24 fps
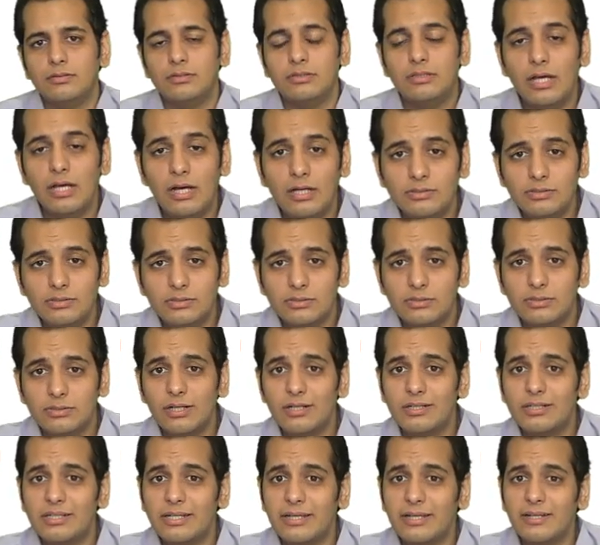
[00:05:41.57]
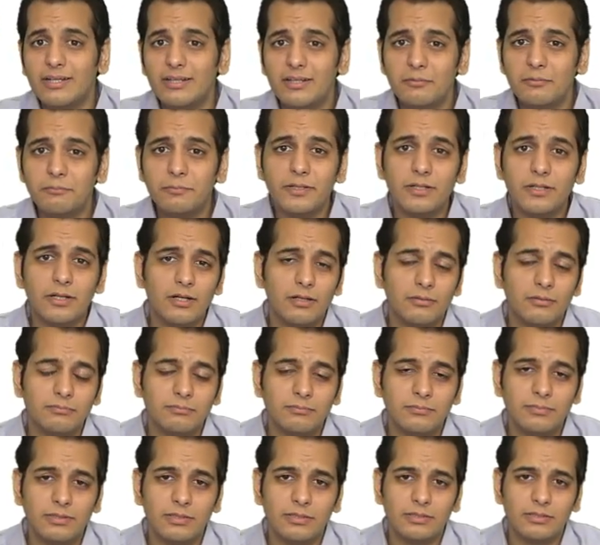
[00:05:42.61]
Does the tailor become
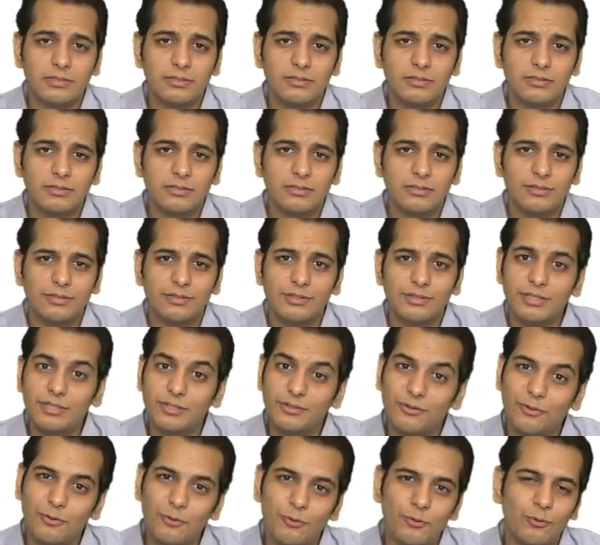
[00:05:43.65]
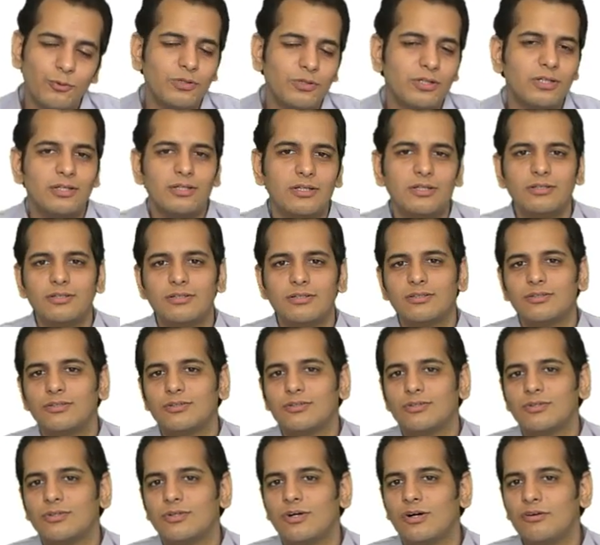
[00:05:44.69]
the owner
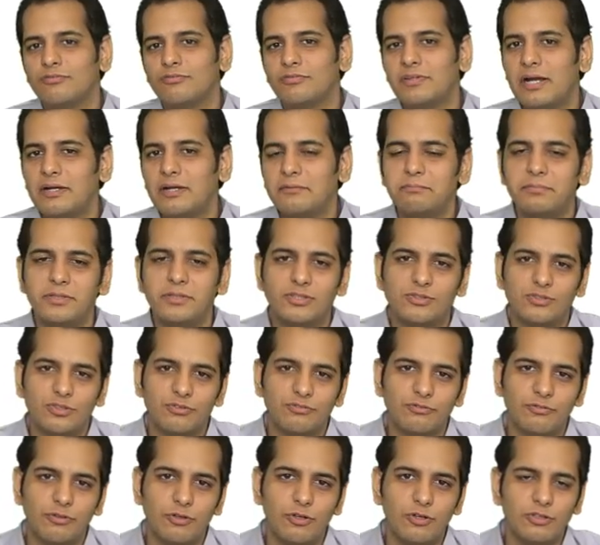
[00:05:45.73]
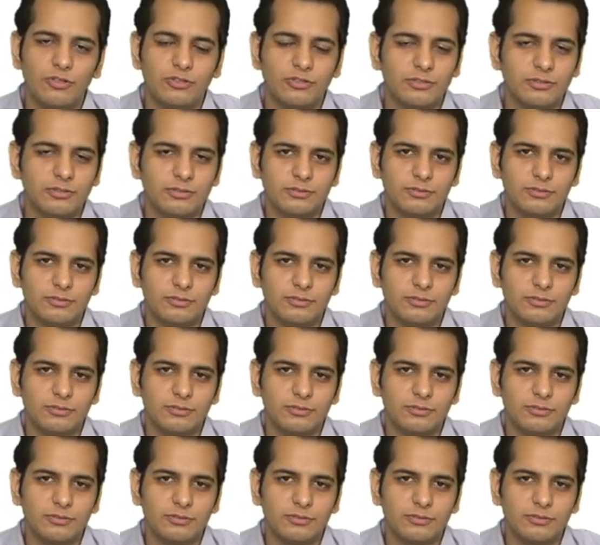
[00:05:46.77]
of that piece of cloth,